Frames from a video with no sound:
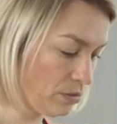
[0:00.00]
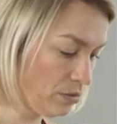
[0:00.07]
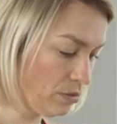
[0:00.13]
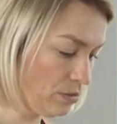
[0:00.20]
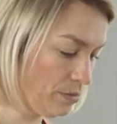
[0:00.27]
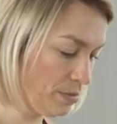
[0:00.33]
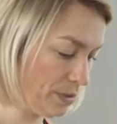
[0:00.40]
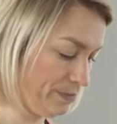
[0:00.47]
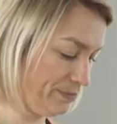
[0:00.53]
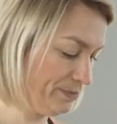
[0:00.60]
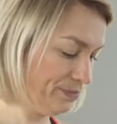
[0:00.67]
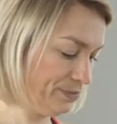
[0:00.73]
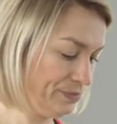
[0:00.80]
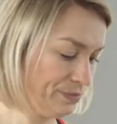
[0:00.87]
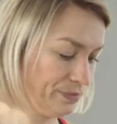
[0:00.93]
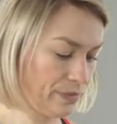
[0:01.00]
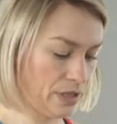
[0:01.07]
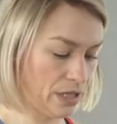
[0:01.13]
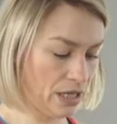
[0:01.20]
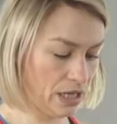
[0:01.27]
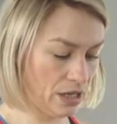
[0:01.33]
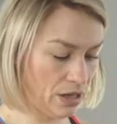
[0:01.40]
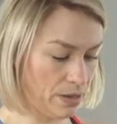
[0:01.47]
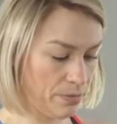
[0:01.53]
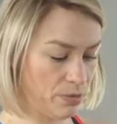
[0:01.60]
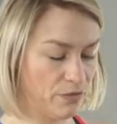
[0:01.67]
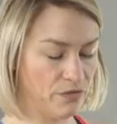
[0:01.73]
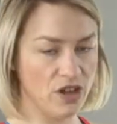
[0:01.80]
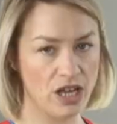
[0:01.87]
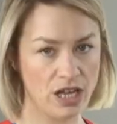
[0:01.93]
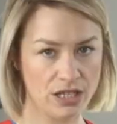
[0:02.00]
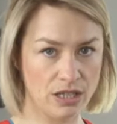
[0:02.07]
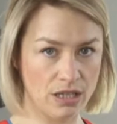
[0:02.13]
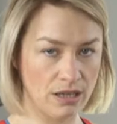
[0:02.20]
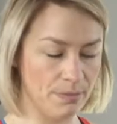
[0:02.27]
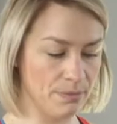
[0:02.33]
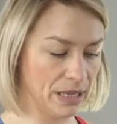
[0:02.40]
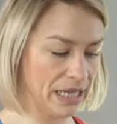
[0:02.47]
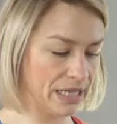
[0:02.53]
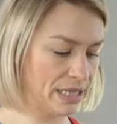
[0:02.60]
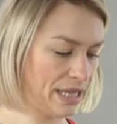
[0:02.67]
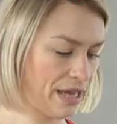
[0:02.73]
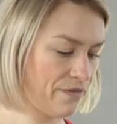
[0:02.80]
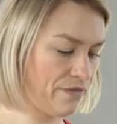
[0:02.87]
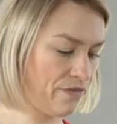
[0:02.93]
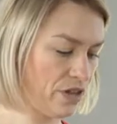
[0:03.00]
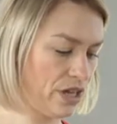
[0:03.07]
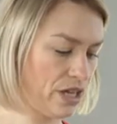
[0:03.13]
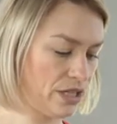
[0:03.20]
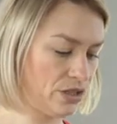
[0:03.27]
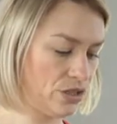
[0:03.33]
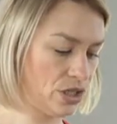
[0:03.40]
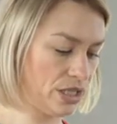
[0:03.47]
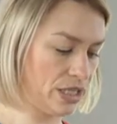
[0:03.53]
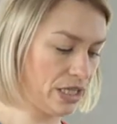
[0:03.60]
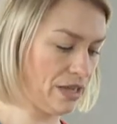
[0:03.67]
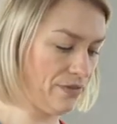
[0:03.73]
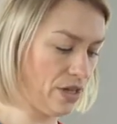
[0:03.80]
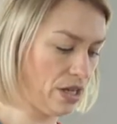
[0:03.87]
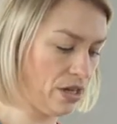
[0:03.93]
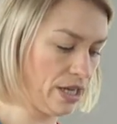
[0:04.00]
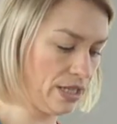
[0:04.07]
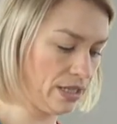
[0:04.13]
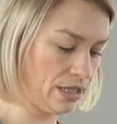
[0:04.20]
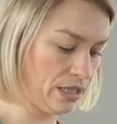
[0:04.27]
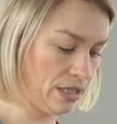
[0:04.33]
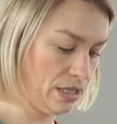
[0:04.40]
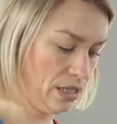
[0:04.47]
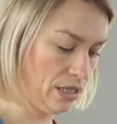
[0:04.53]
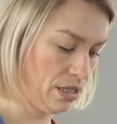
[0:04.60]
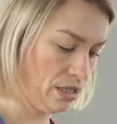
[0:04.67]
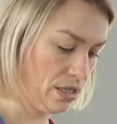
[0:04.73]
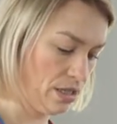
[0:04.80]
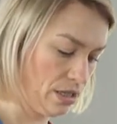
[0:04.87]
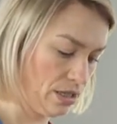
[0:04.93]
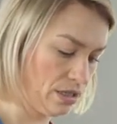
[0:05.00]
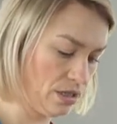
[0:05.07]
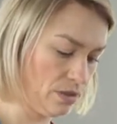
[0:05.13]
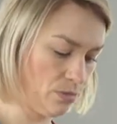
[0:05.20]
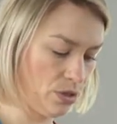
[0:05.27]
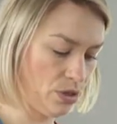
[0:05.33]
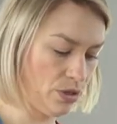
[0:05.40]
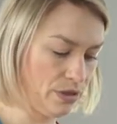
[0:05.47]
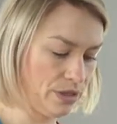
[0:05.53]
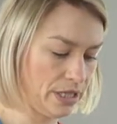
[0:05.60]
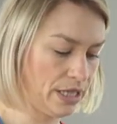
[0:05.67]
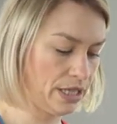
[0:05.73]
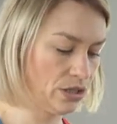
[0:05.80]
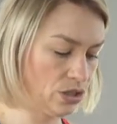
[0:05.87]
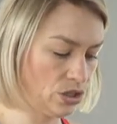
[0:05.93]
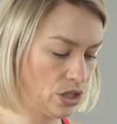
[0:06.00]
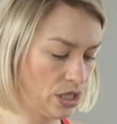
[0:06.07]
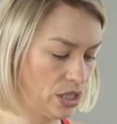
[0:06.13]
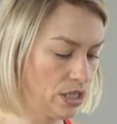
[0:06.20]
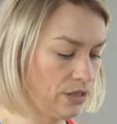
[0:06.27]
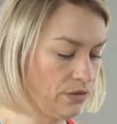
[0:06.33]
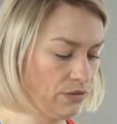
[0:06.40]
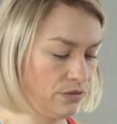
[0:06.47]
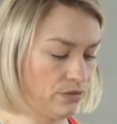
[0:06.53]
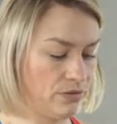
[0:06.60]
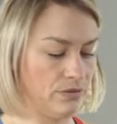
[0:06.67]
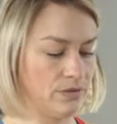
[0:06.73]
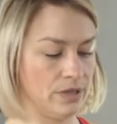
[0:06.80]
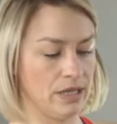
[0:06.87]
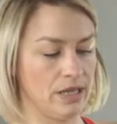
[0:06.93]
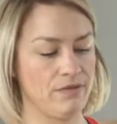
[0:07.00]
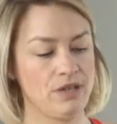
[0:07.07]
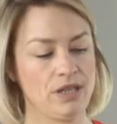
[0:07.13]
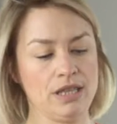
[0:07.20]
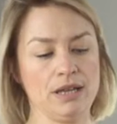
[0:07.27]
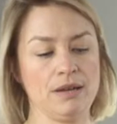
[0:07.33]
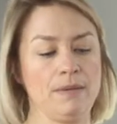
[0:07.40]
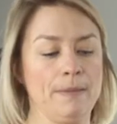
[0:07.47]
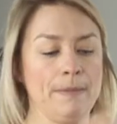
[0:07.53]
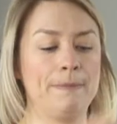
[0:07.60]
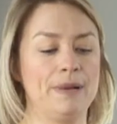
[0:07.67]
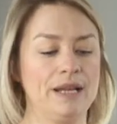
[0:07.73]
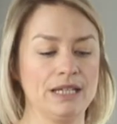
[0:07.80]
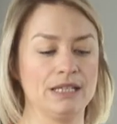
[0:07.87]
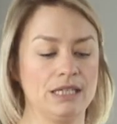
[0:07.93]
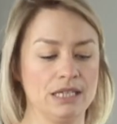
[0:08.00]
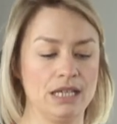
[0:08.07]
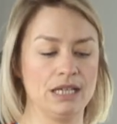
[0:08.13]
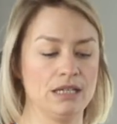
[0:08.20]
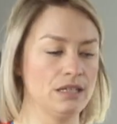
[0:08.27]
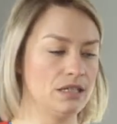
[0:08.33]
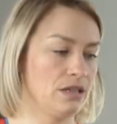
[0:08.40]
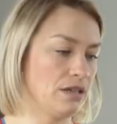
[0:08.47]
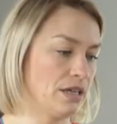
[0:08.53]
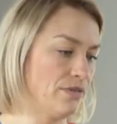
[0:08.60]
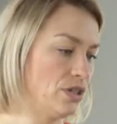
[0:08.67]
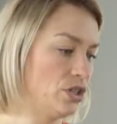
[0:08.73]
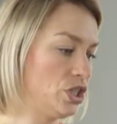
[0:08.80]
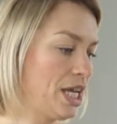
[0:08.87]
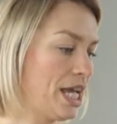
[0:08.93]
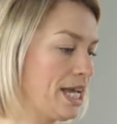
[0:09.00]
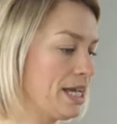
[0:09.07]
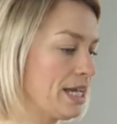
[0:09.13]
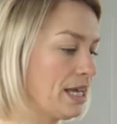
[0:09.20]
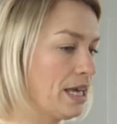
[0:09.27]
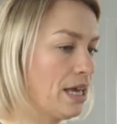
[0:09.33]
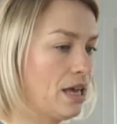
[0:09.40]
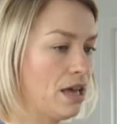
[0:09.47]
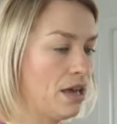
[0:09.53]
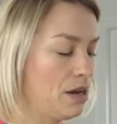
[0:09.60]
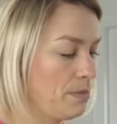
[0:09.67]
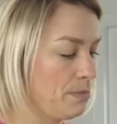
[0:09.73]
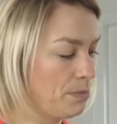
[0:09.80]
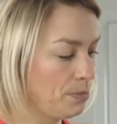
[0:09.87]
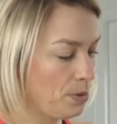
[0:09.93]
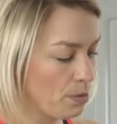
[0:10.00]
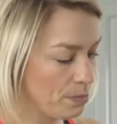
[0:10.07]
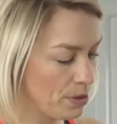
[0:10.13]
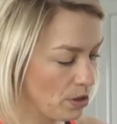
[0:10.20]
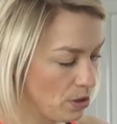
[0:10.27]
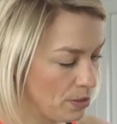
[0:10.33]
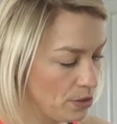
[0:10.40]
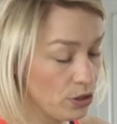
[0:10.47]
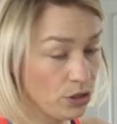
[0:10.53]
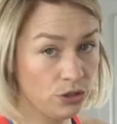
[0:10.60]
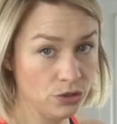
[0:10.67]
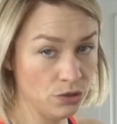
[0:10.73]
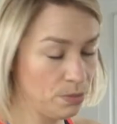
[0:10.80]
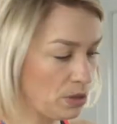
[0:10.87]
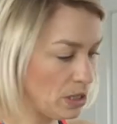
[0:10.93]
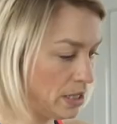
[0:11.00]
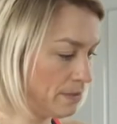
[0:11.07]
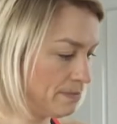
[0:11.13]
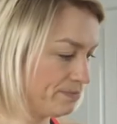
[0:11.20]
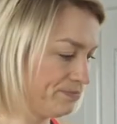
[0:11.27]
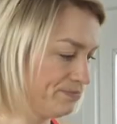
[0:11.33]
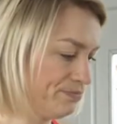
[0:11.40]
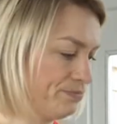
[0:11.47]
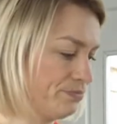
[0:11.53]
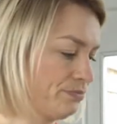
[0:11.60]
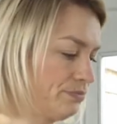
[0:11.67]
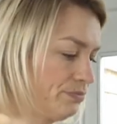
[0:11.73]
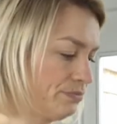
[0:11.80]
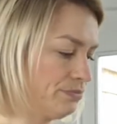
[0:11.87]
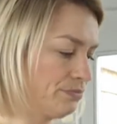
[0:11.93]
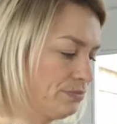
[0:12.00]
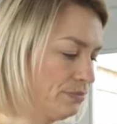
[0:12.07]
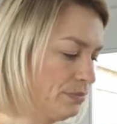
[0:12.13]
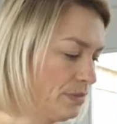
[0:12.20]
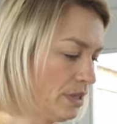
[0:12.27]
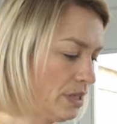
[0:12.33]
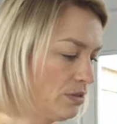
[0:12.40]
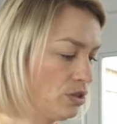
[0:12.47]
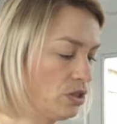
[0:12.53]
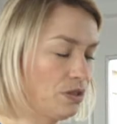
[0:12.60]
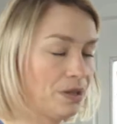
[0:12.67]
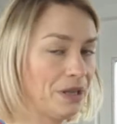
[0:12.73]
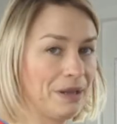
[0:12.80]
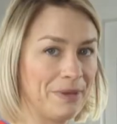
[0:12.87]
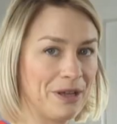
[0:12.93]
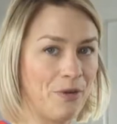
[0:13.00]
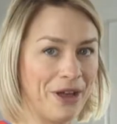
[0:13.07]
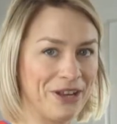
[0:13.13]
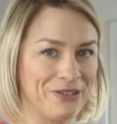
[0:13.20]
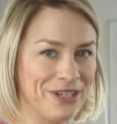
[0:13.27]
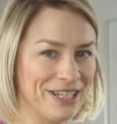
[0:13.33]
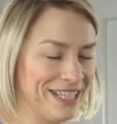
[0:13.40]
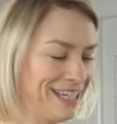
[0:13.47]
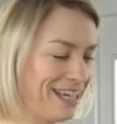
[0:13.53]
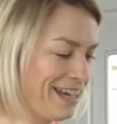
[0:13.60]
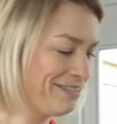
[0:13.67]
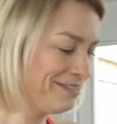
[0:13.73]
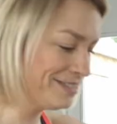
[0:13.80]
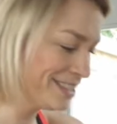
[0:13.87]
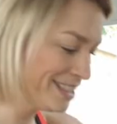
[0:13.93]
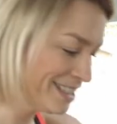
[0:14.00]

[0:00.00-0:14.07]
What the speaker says: Oop. And I prefer to blitz that first, just to give it a nice smooth texture. Everything blitzed in, so give it a shake. Pop it on the NutriBullet. It's going to be quite noisy now.